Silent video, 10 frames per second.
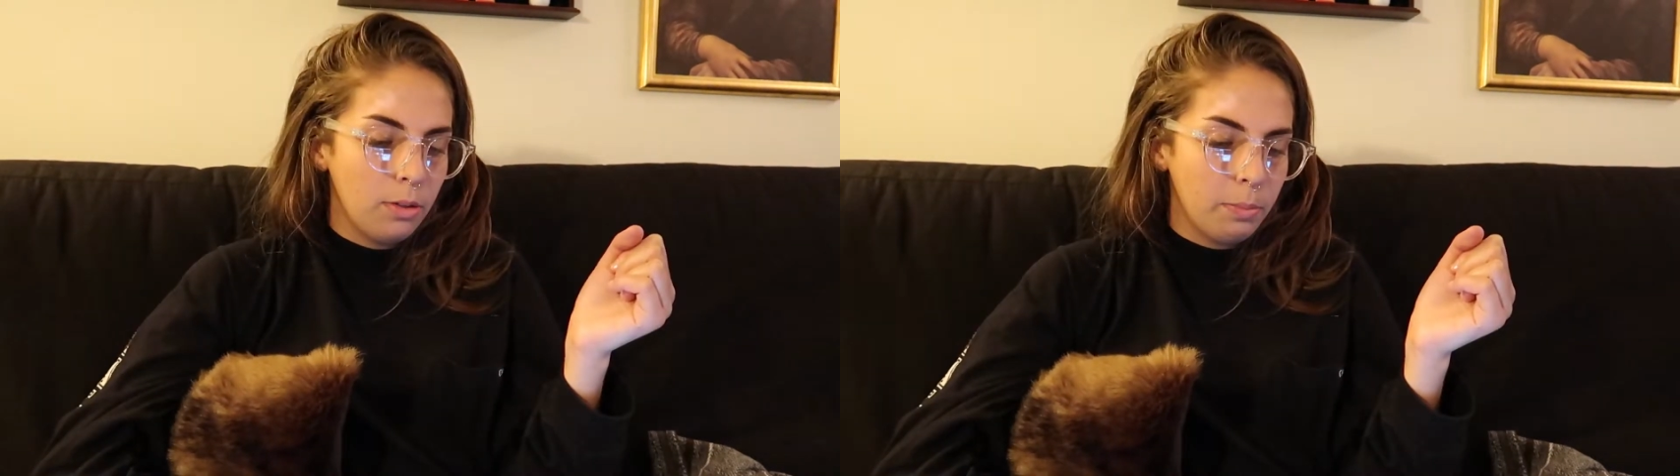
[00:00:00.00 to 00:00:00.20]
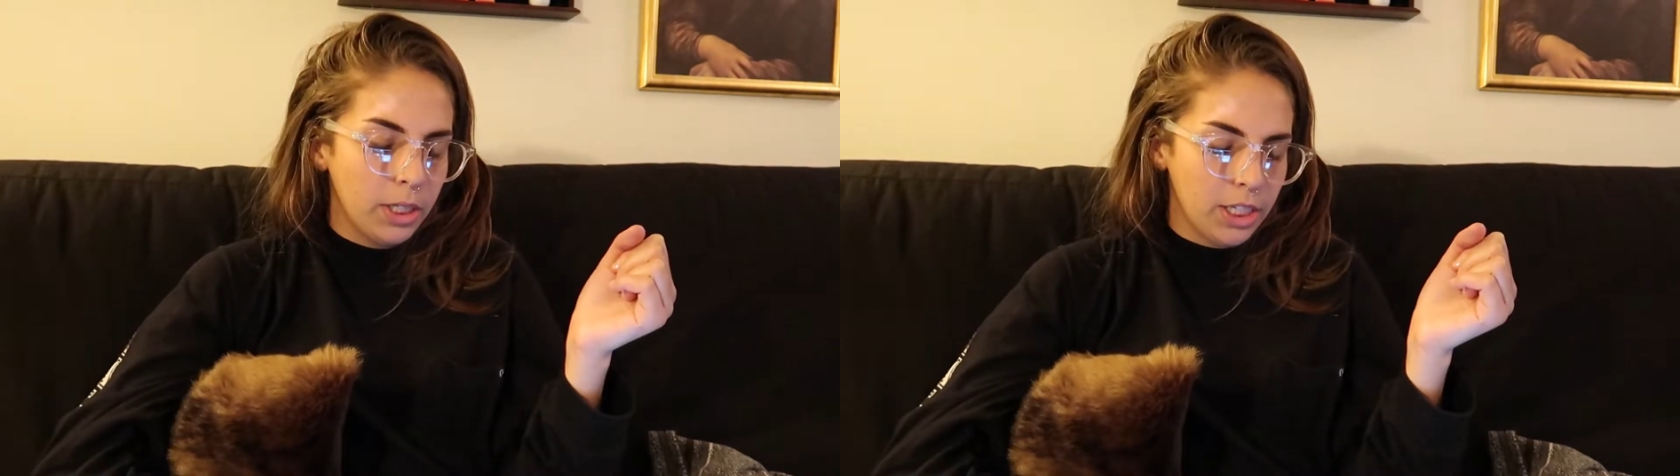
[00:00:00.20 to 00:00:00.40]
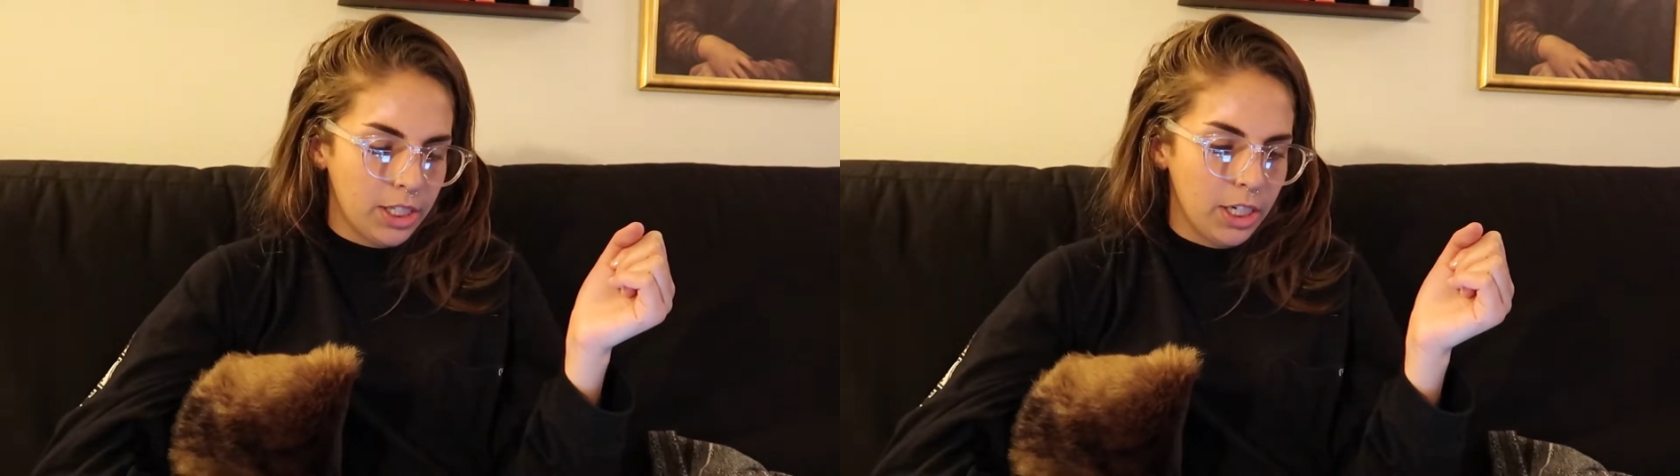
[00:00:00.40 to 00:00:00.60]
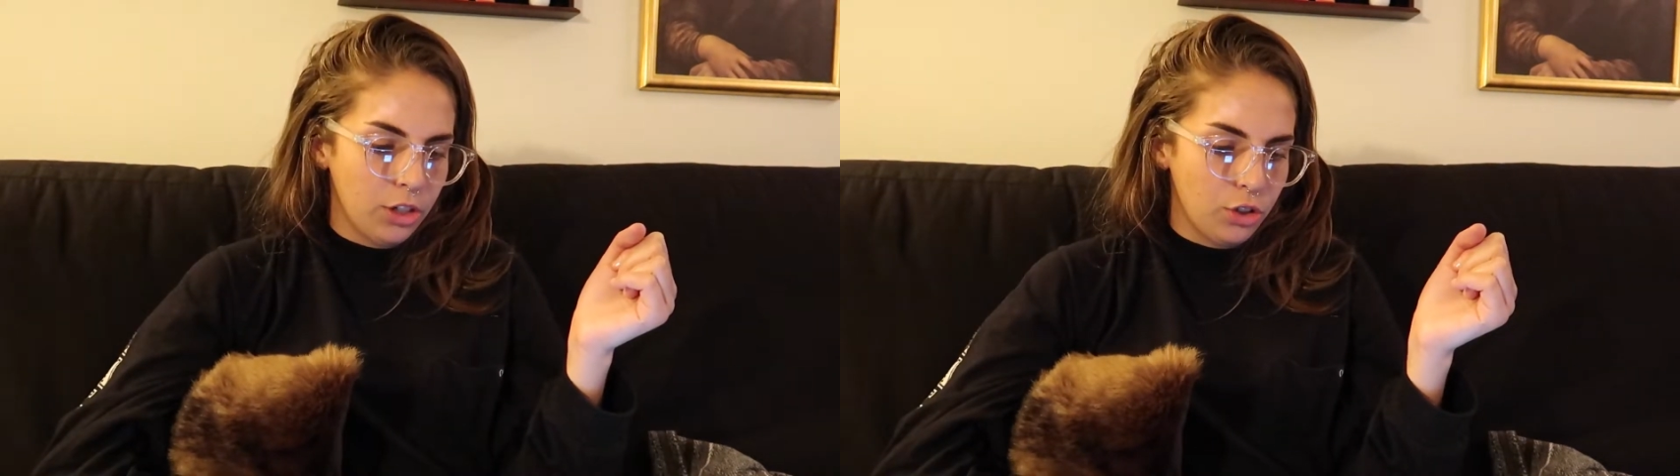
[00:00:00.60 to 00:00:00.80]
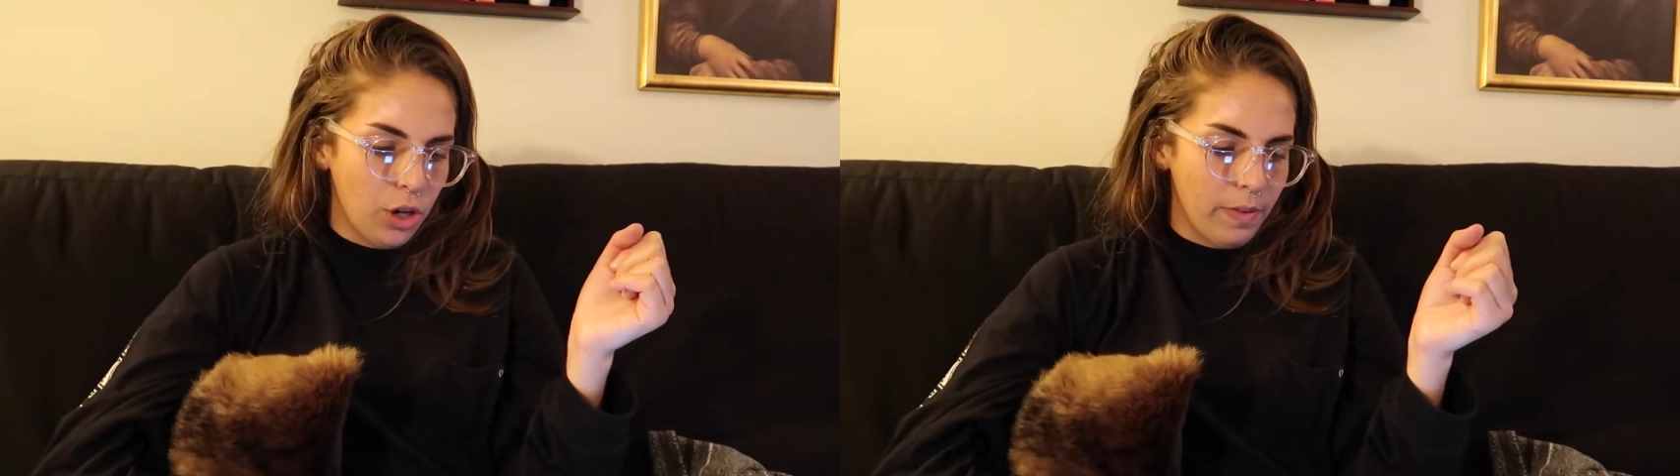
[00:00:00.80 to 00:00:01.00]
Been listening
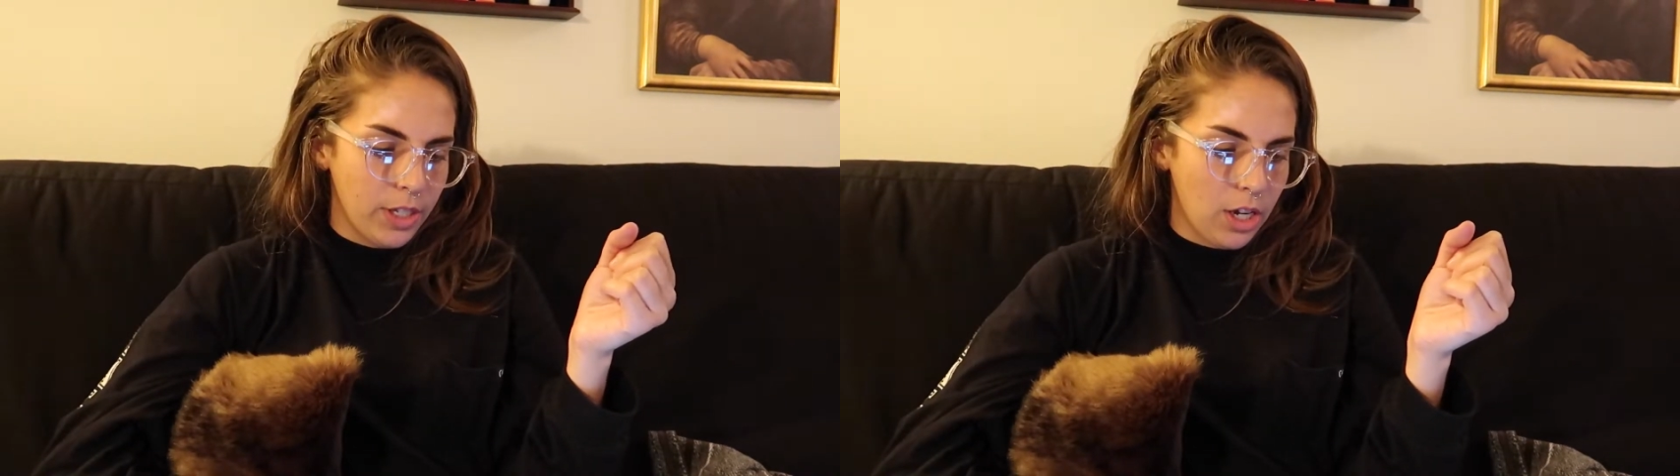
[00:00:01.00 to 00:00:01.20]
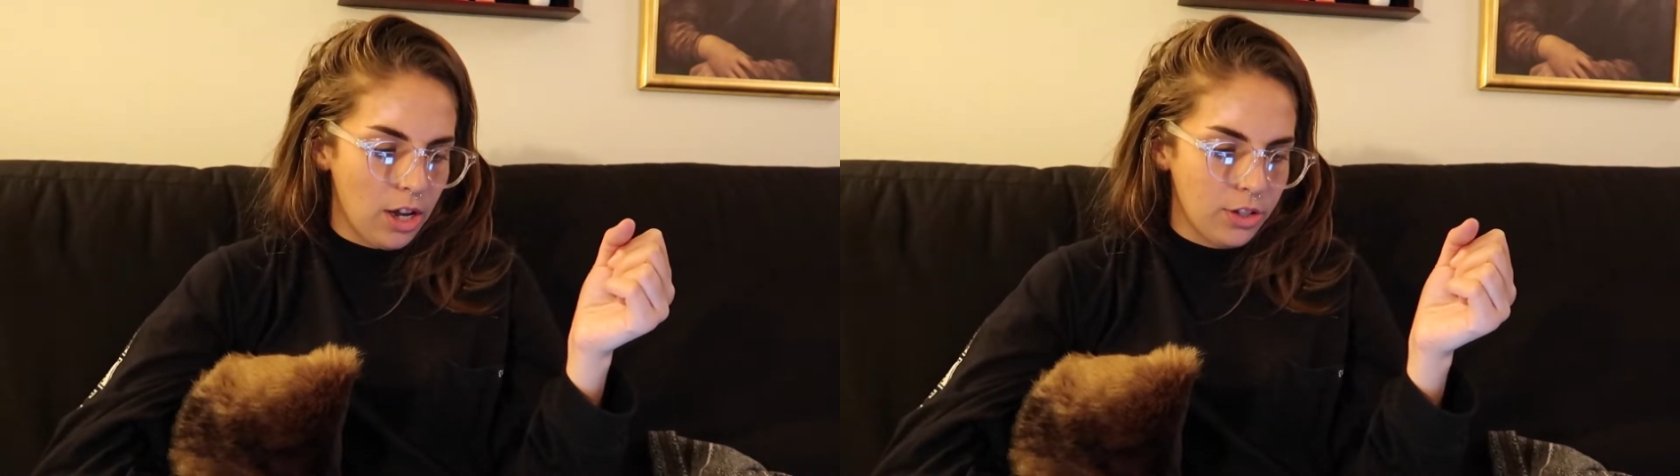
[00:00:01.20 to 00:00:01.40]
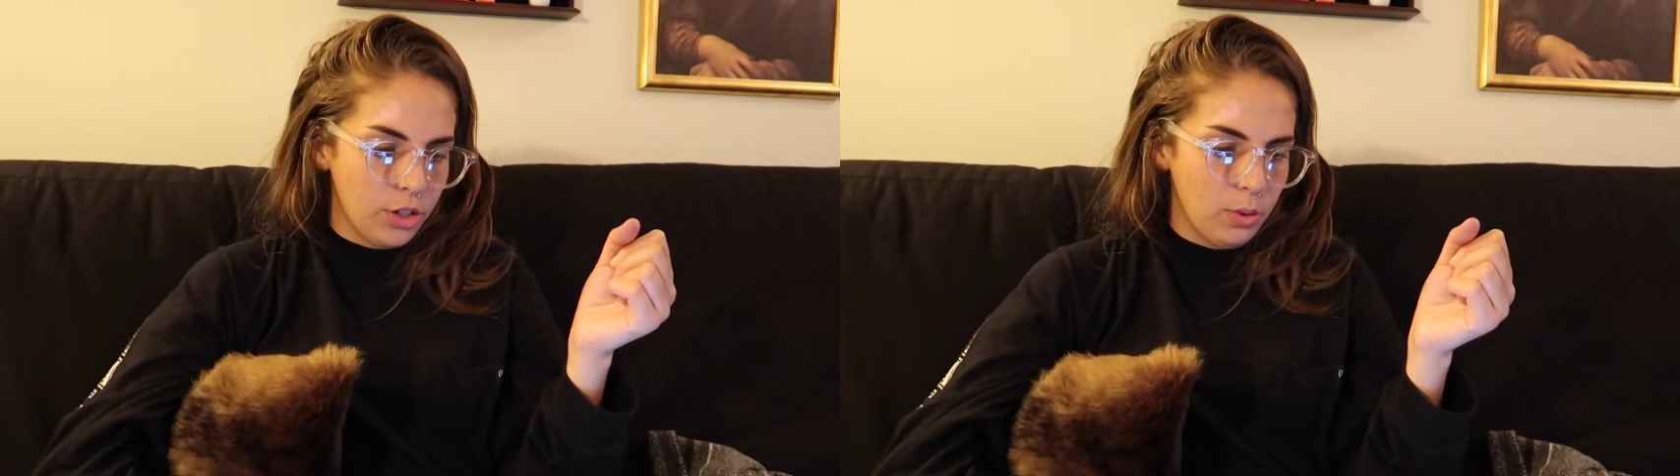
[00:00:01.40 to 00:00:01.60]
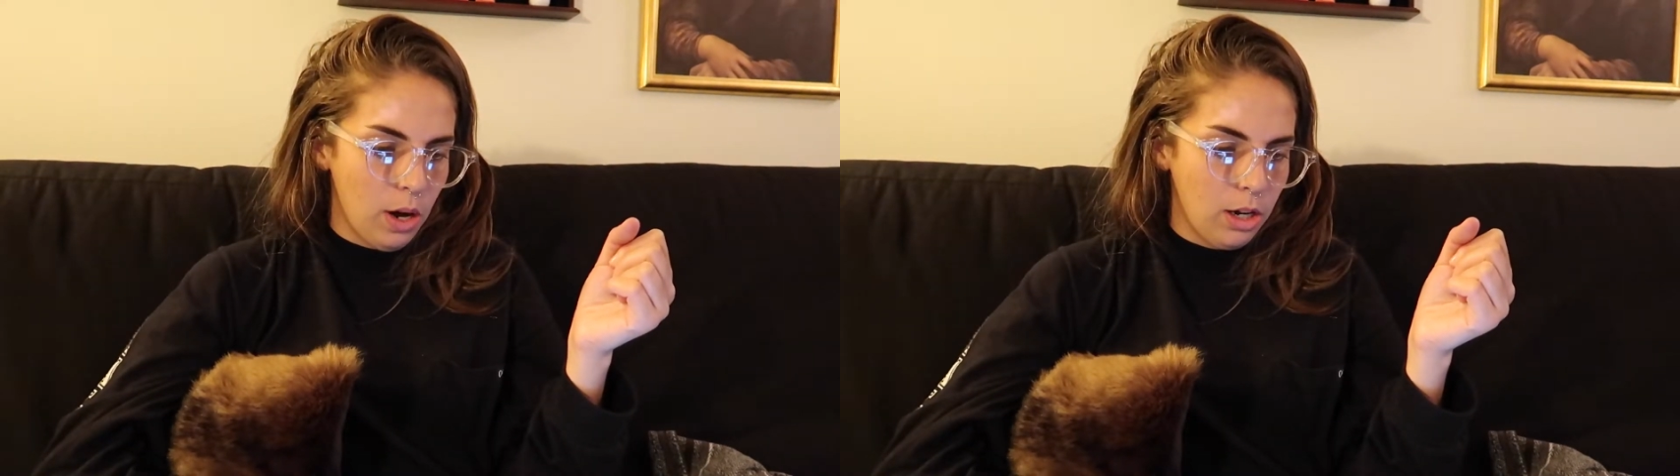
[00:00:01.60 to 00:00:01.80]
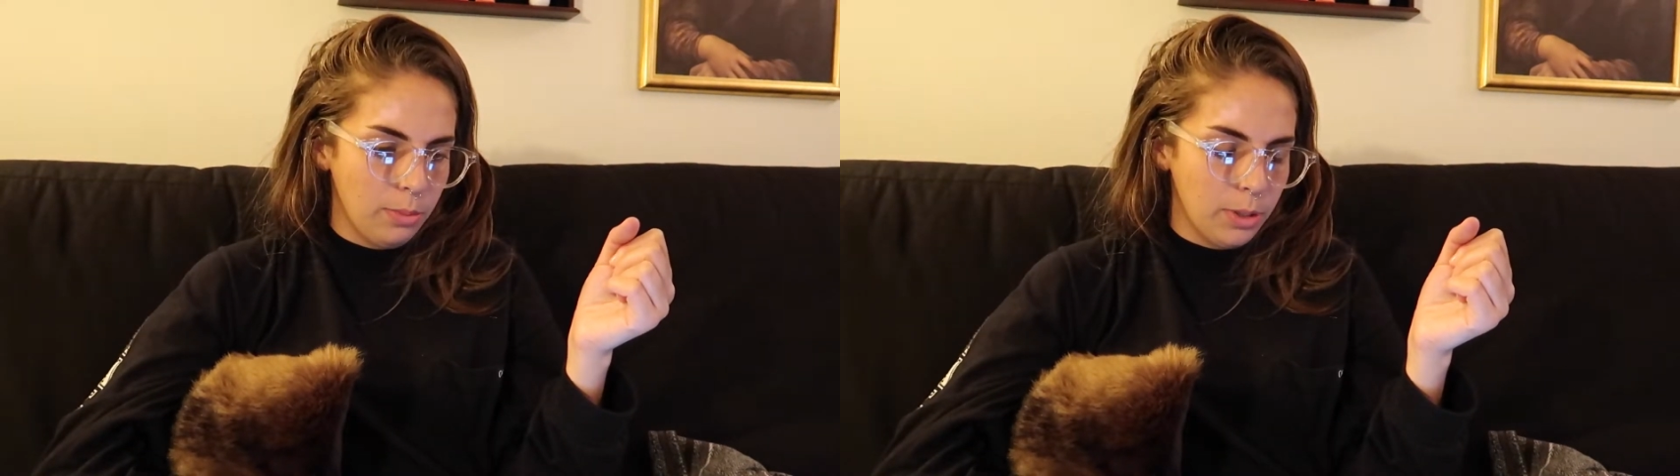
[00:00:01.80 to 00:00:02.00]
to Travis Scott's new
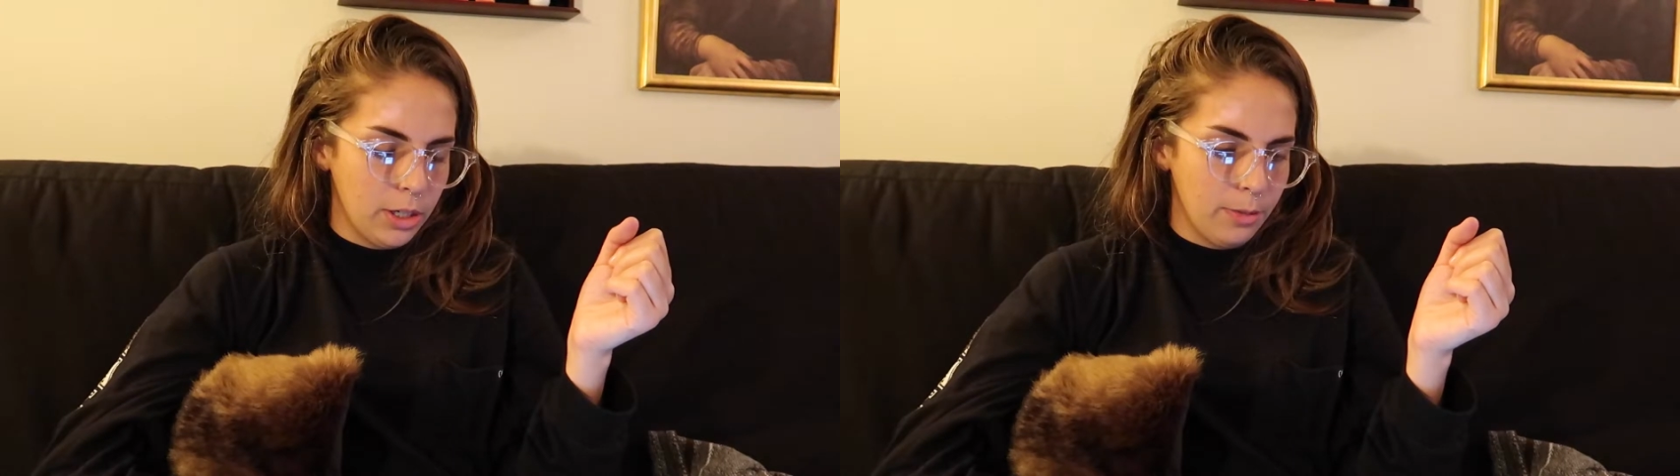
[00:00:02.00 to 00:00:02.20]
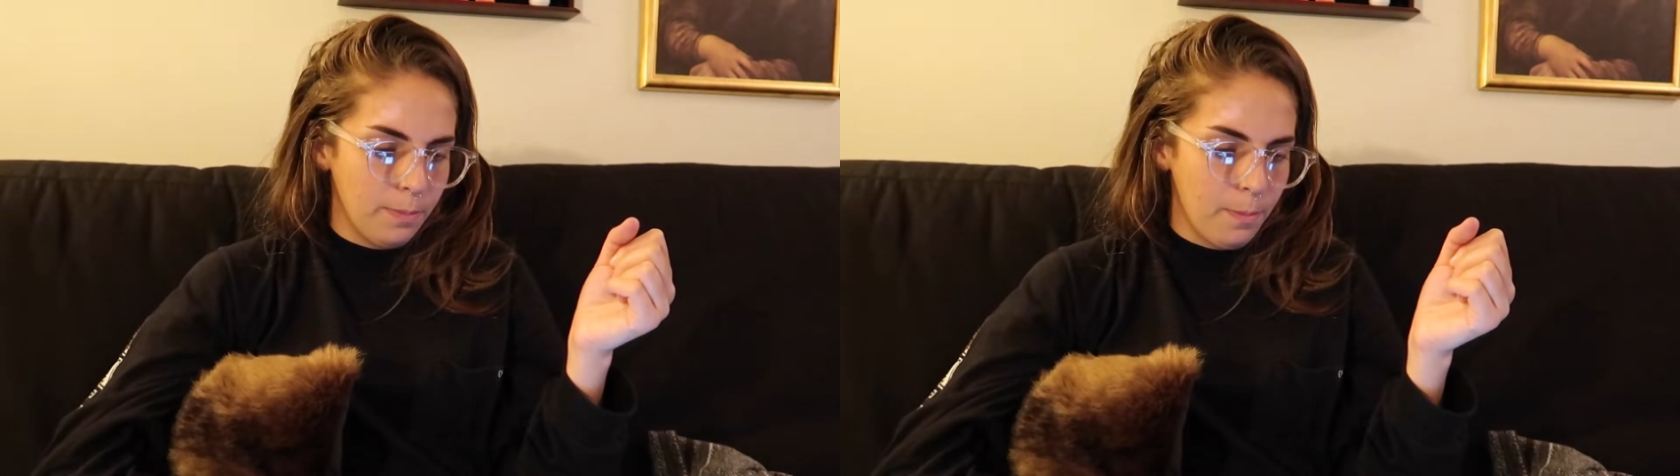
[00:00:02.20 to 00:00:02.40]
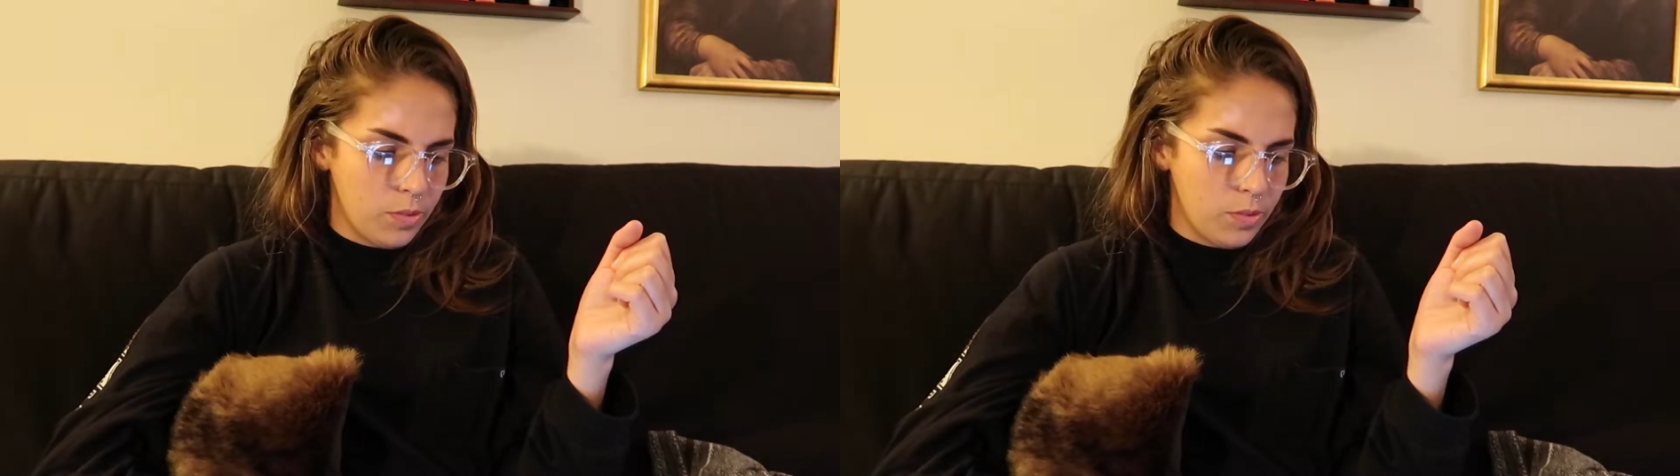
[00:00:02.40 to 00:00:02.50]
album.